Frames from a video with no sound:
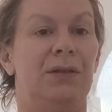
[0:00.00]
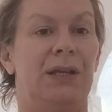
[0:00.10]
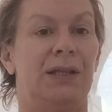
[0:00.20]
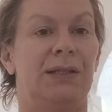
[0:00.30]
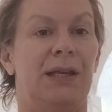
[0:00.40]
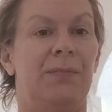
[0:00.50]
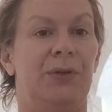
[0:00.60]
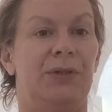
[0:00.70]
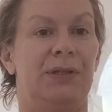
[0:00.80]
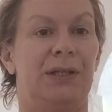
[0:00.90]
You can tap
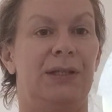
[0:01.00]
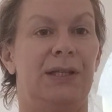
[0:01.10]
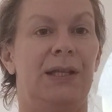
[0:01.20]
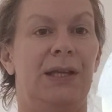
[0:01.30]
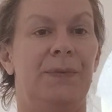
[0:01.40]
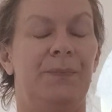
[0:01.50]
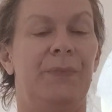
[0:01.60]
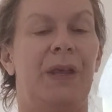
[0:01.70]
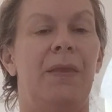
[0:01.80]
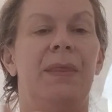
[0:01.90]
both sides there,
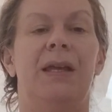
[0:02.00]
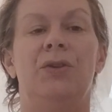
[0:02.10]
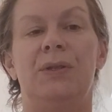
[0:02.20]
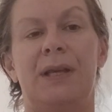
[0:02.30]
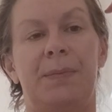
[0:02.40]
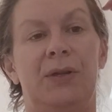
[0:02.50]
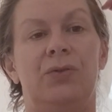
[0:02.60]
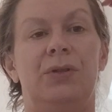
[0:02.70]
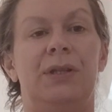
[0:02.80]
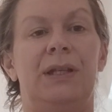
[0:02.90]
and then you're tapping
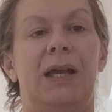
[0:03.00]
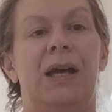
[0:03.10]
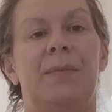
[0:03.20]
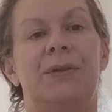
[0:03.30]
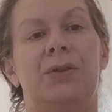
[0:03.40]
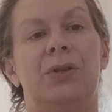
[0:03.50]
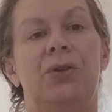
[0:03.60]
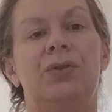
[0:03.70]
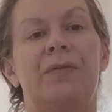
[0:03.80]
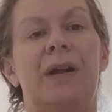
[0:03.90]
under the arm. So the
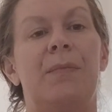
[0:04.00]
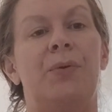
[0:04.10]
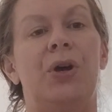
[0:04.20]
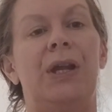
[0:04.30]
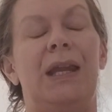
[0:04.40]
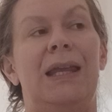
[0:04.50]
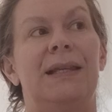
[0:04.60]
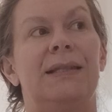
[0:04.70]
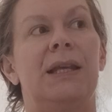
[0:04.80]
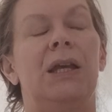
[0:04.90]
underarm point is,